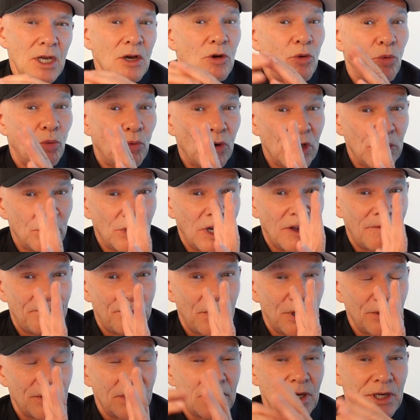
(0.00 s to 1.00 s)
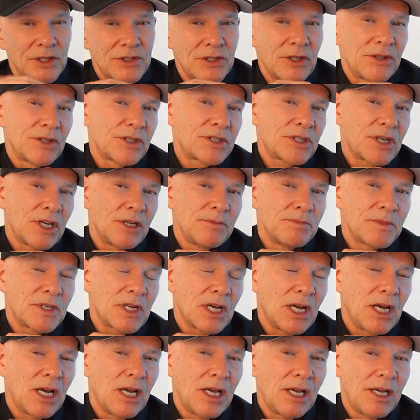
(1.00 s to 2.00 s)
we will have both cars on the same
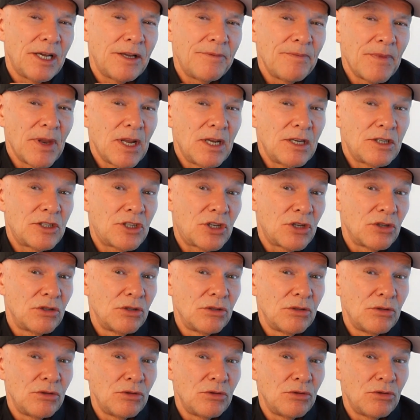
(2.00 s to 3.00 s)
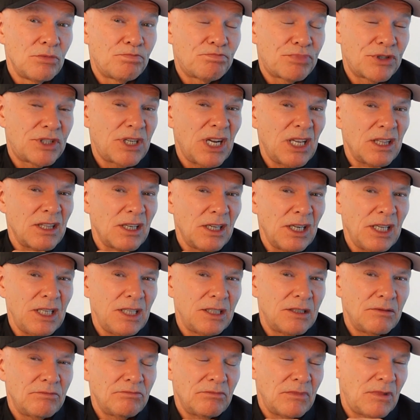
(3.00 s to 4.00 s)
tyre to protect the
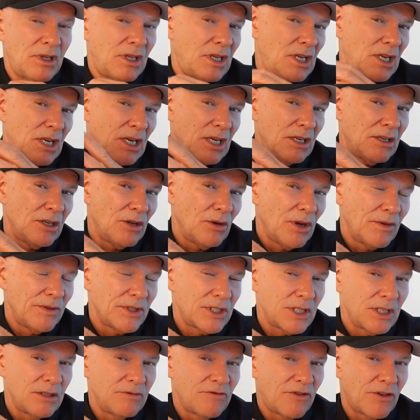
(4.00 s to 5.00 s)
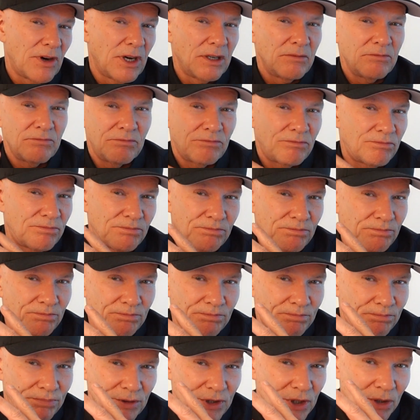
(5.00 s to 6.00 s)
lead. And whoever's in front,
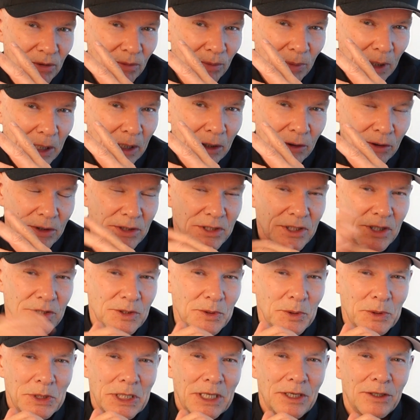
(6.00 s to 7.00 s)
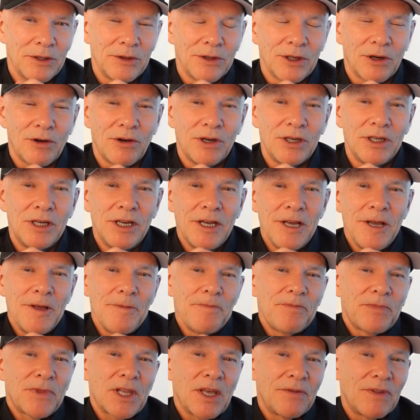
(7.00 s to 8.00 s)
presumably Lewis, because he was ahead on the grid,
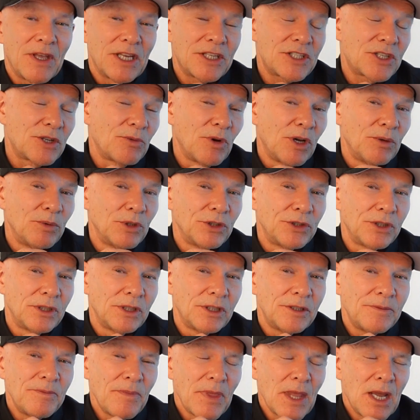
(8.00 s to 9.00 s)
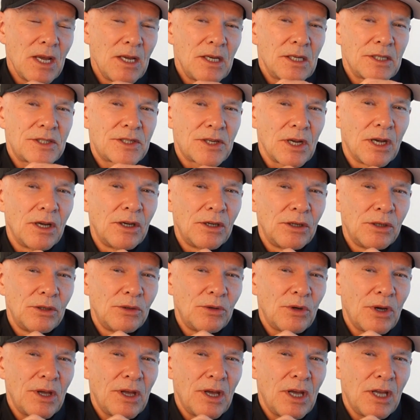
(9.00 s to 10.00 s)
that's the way we'll do it.
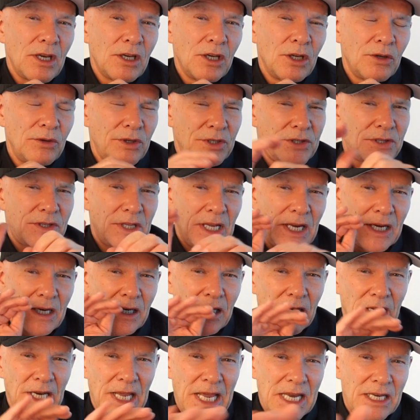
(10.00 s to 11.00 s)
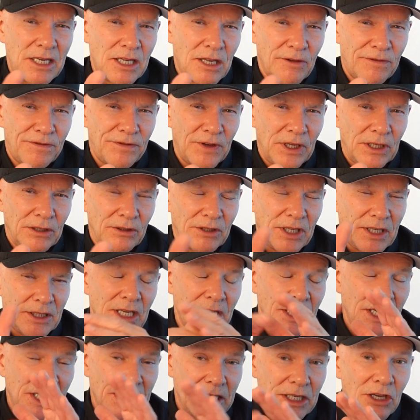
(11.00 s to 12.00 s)
So Lewis then led the field.
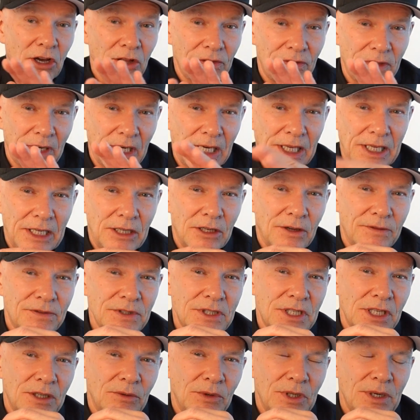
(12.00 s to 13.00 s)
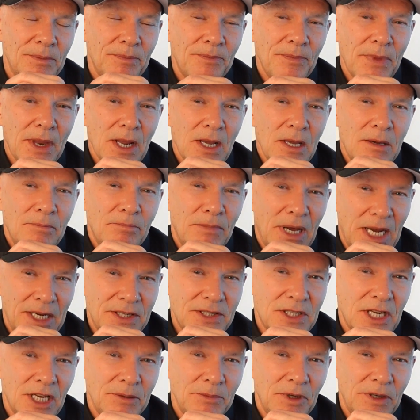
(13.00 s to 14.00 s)
He got the lead, obviously, when
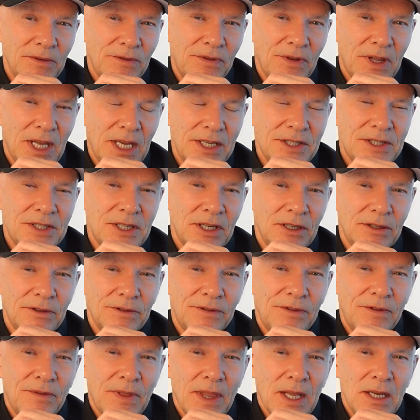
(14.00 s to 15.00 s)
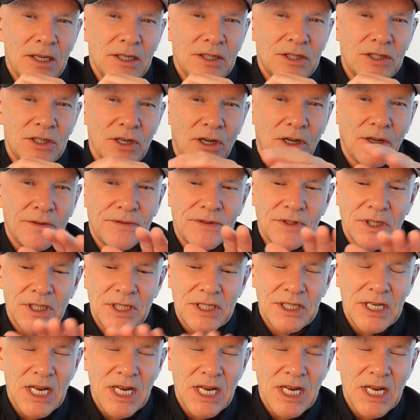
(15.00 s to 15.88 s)
Max came in for that set of softs. And he's